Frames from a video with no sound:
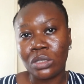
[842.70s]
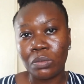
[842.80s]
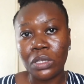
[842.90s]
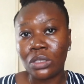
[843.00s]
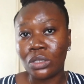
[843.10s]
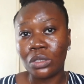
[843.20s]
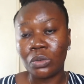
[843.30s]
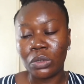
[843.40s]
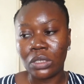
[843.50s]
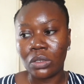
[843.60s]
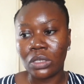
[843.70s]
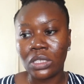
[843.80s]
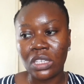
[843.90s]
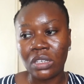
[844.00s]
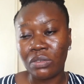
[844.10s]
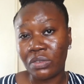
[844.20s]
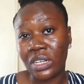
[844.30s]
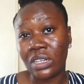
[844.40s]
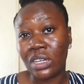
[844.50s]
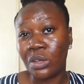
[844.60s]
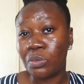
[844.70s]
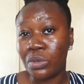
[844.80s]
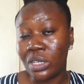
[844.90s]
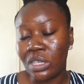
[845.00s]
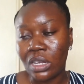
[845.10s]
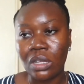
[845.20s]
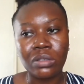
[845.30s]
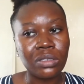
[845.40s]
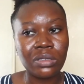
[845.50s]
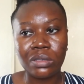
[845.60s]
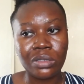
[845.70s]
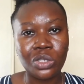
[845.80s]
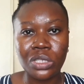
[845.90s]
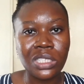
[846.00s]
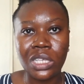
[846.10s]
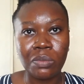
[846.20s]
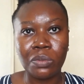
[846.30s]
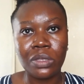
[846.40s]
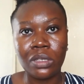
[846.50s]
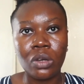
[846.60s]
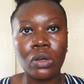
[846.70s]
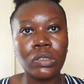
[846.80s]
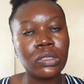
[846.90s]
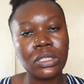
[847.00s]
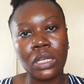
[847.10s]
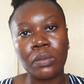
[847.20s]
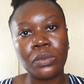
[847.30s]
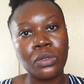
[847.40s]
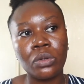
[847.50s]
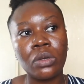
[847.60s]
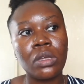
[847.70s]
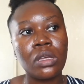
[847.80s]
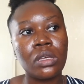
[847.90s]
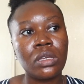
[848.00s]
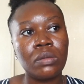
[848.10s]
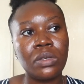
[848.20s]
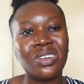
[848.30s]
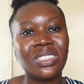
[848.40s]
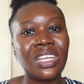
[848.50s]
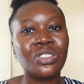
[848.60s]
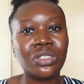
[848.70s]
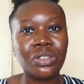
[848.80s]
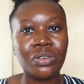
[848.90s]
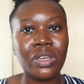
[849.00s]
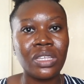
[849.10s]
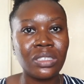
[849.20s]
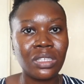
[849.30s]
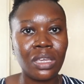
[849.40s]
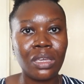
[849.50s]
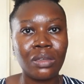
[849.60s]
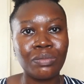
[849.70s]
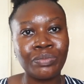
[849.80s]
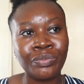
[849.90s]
to be in tune with your skin. If you find that you're breaking out, just skip the oil step, because that just creates a